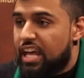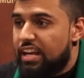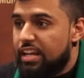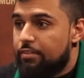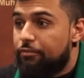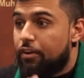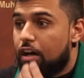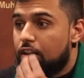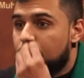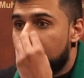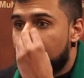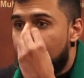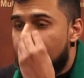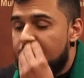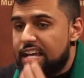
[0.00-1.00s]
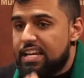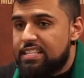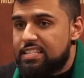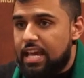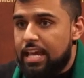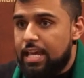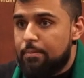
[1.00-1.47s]
that if Allah
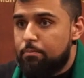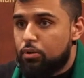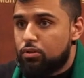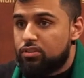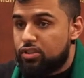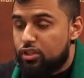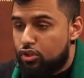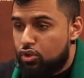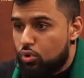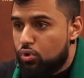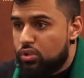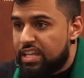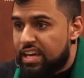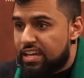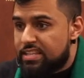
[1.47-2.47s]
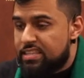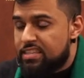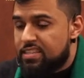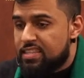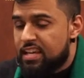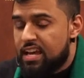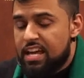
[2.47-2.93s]
is able to do
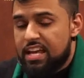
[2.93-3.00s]
this,